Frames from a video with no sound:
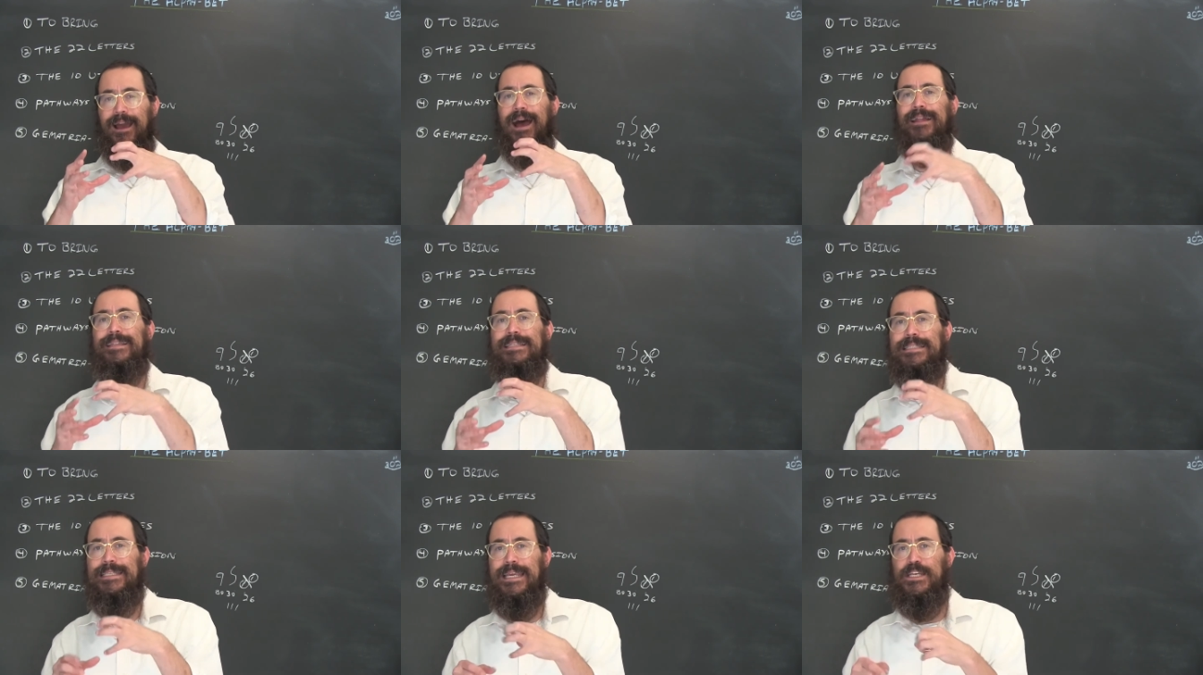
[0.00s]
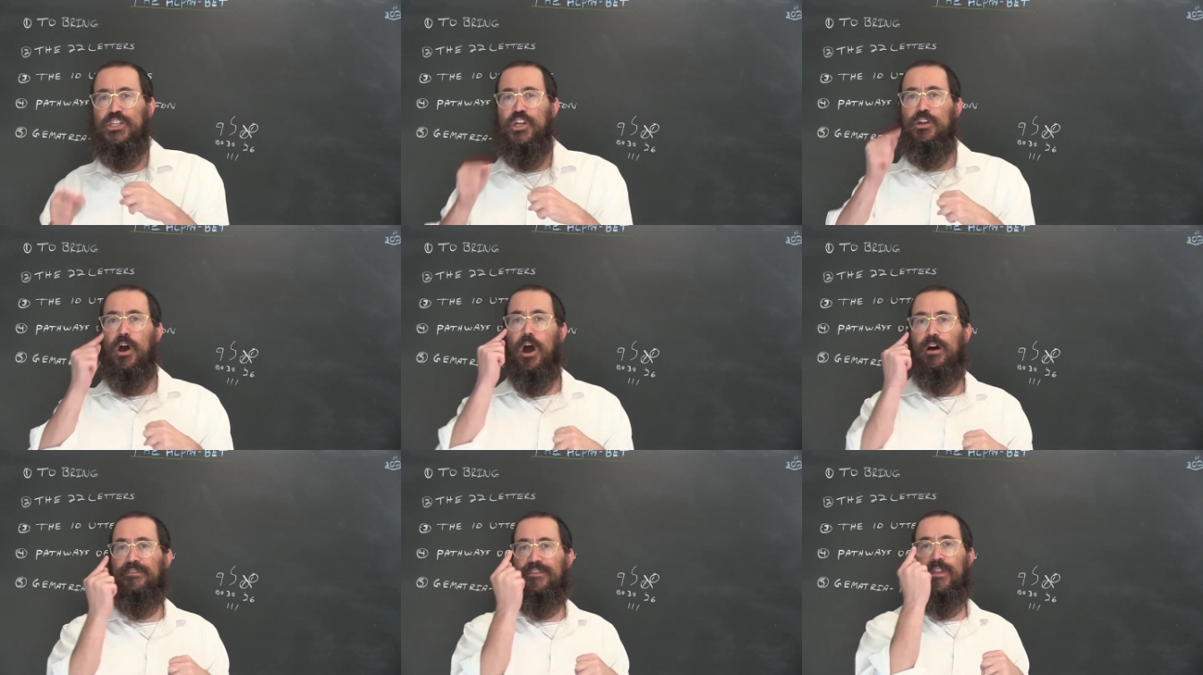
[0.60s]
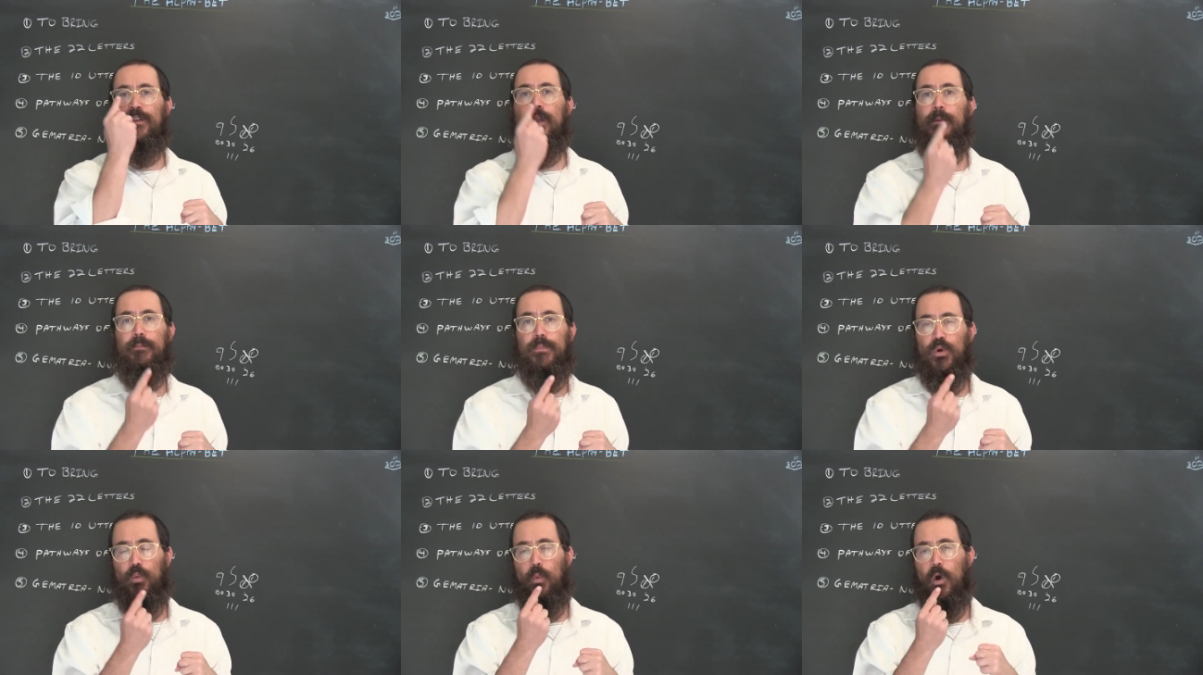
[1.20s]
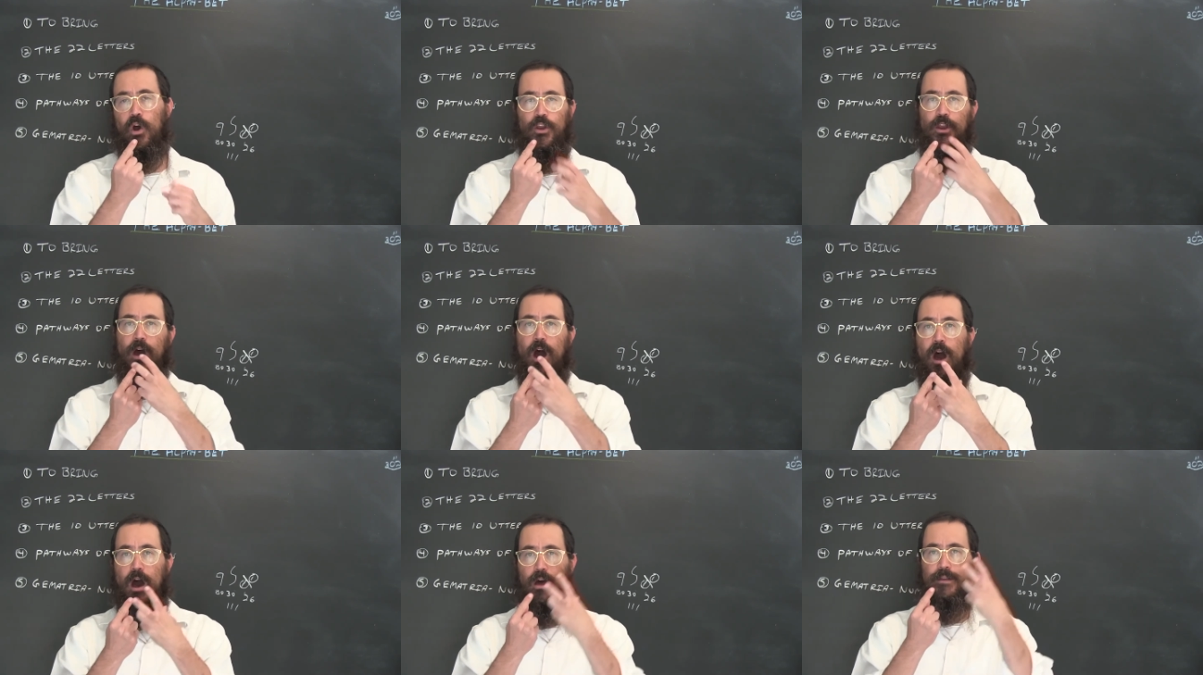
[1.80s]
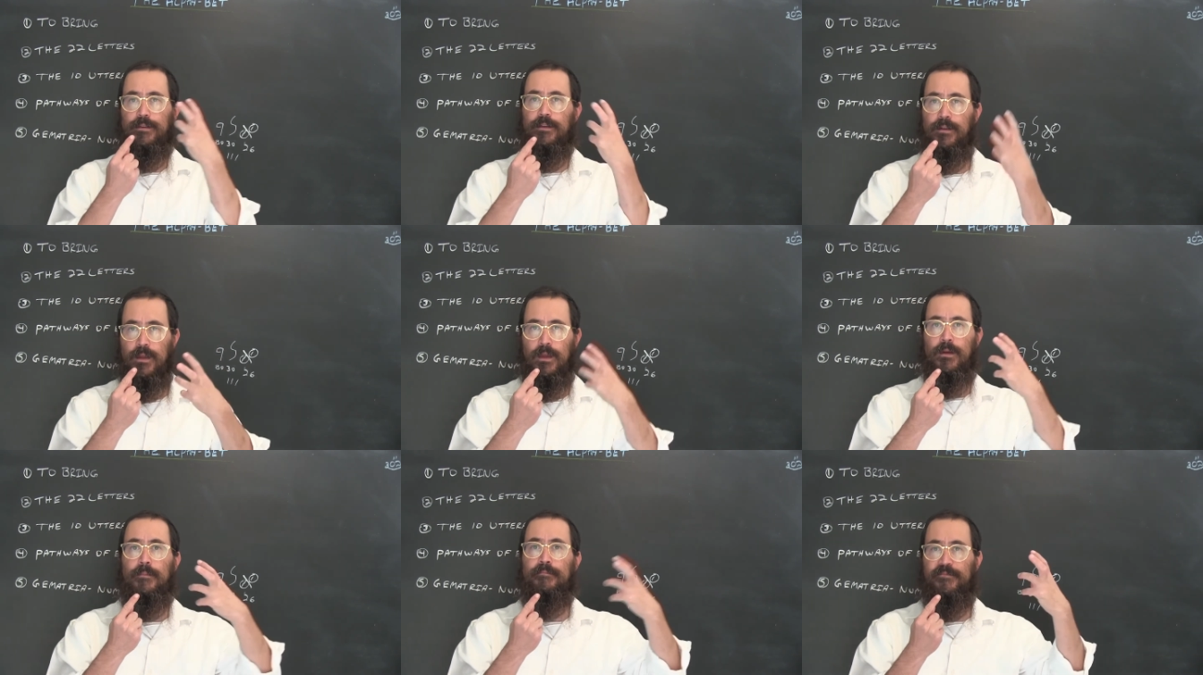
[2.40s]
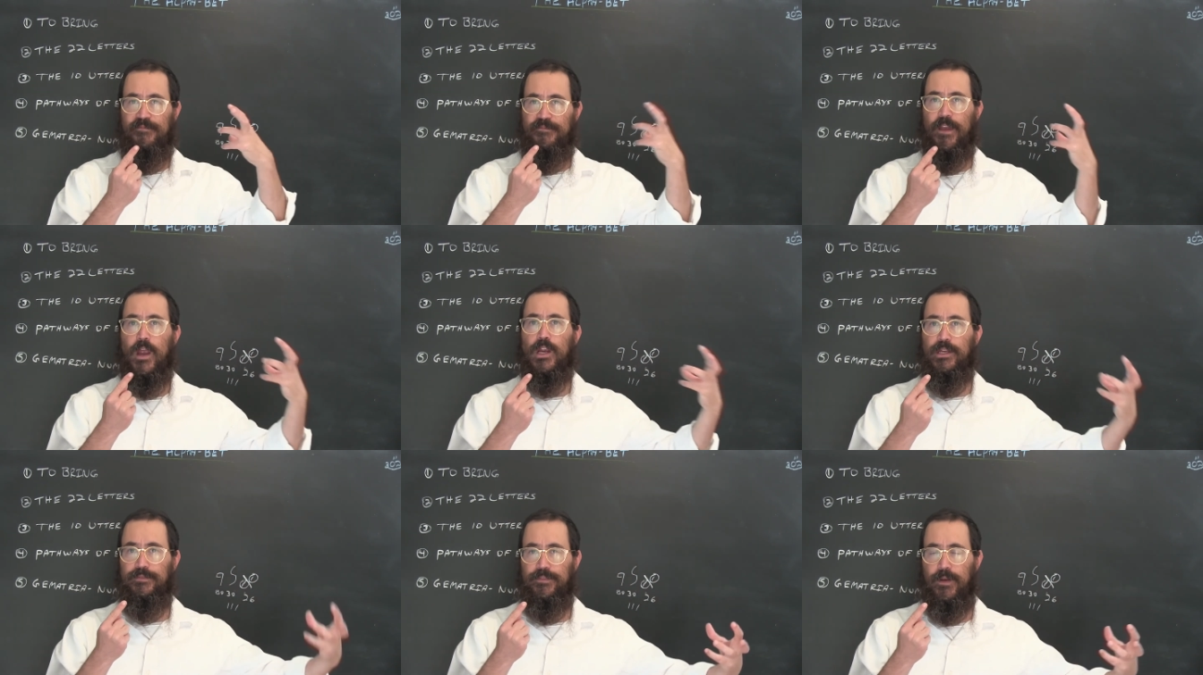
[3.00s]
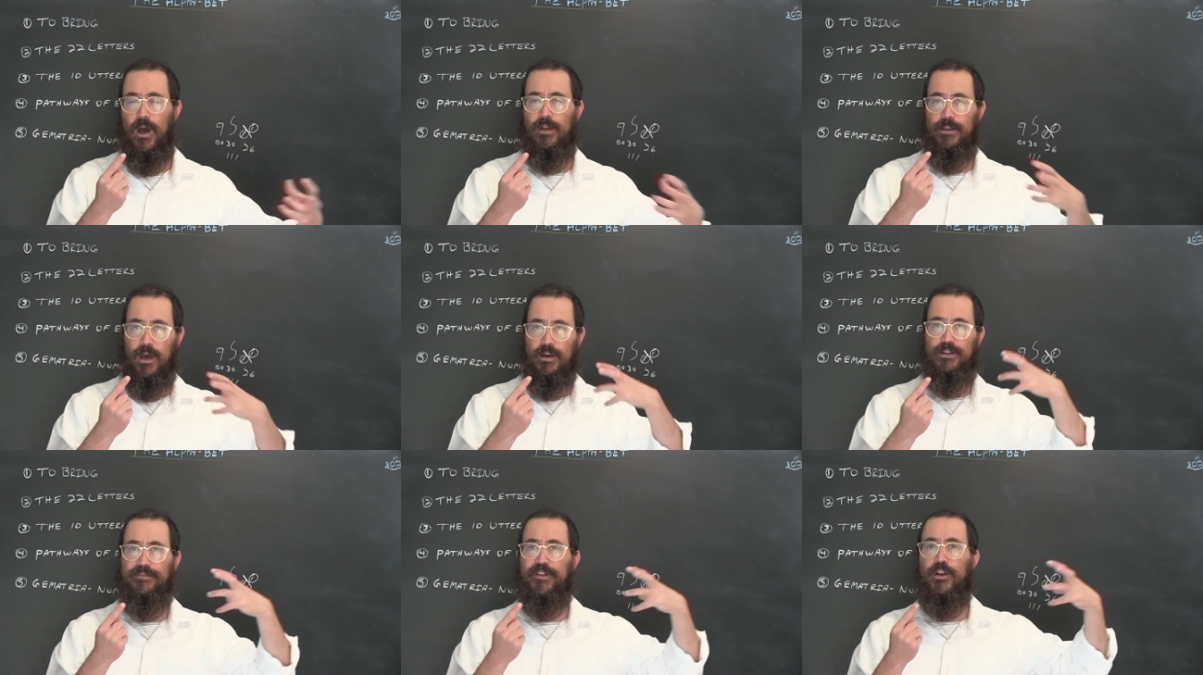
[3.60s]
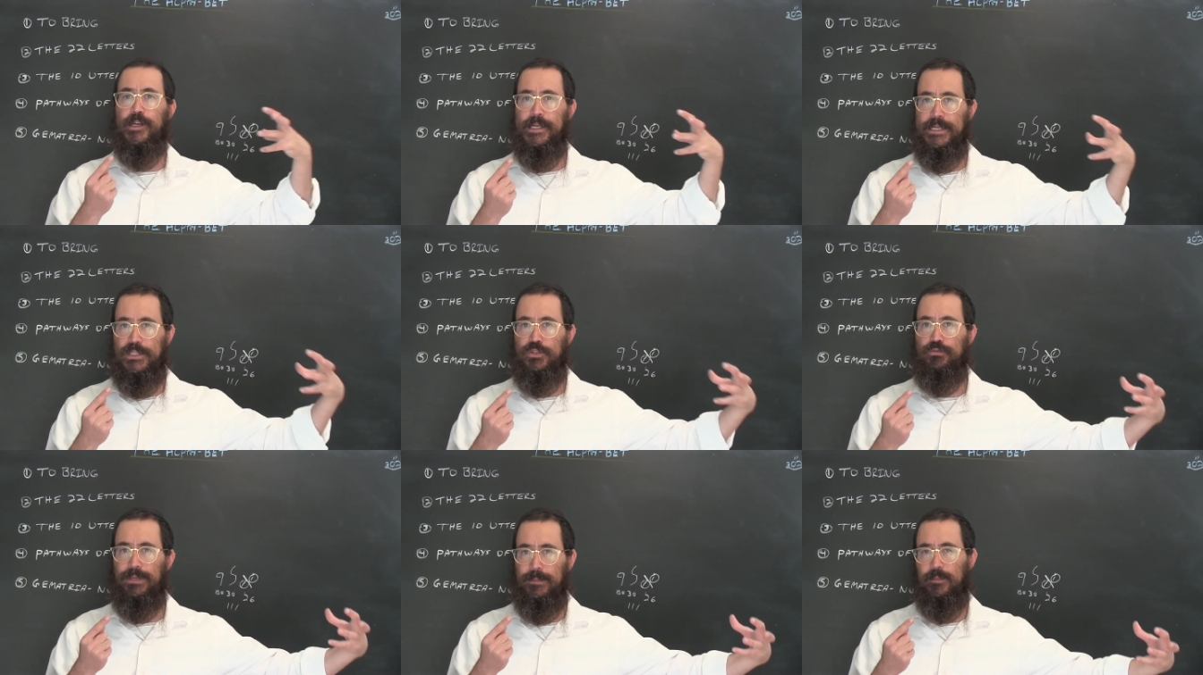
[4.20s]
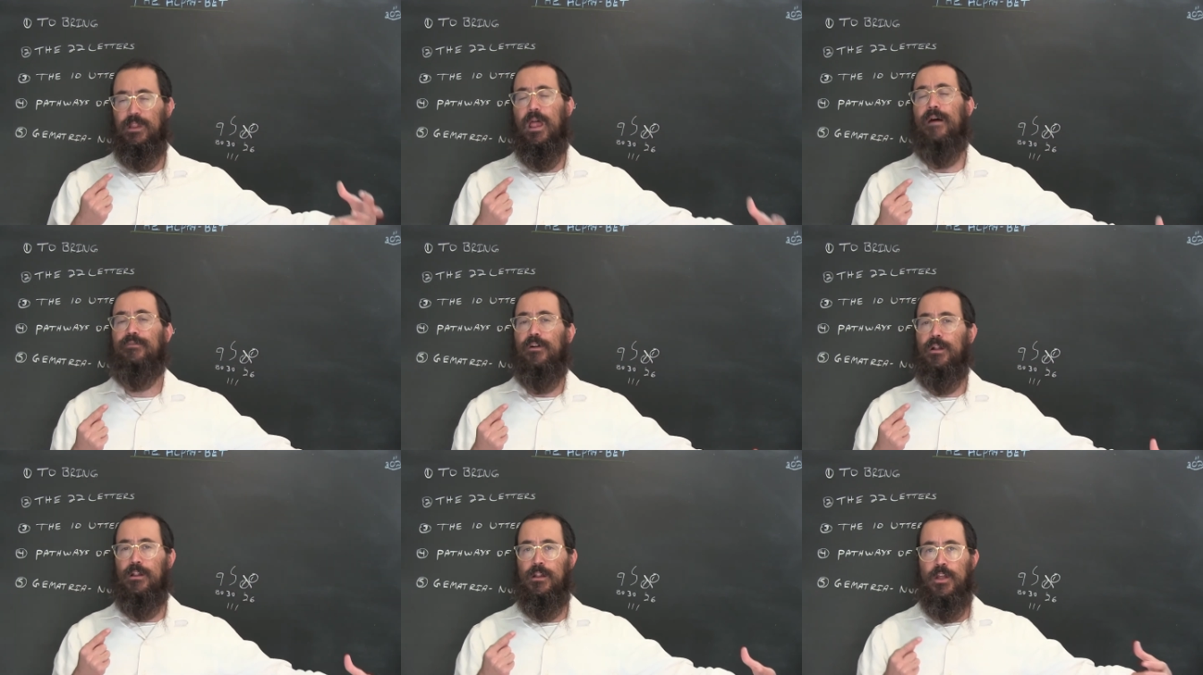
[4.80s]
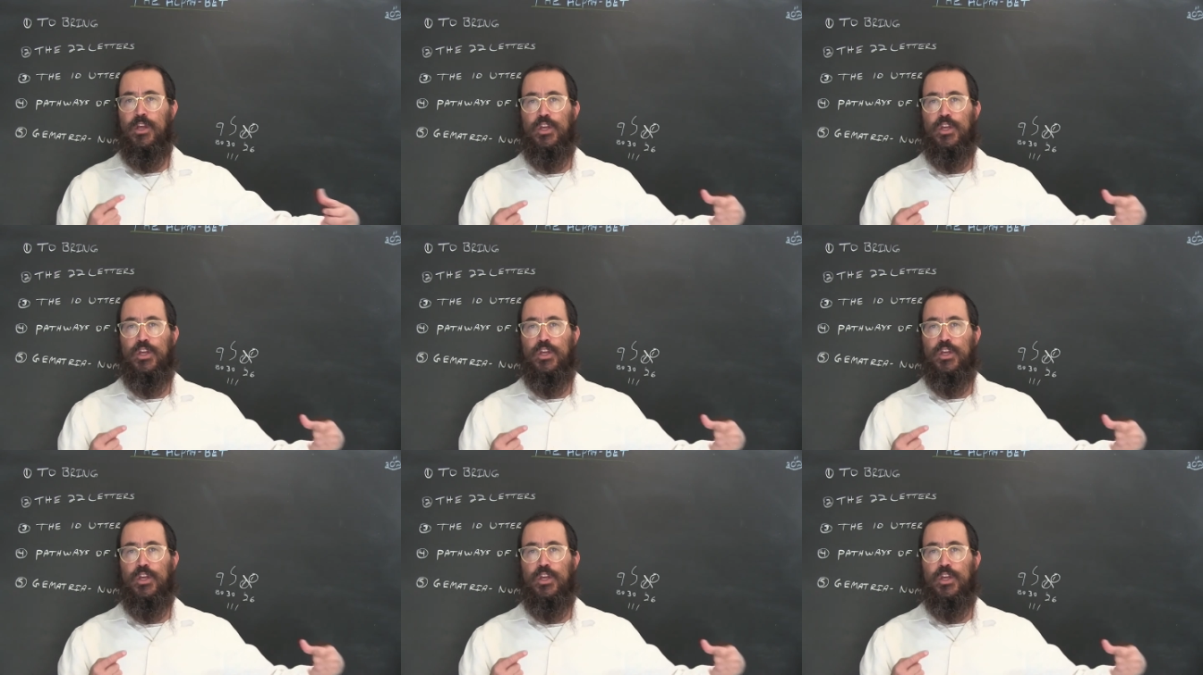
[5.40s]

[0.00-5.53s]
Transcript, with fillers: condensation of the number one on very on, on a very extreme level.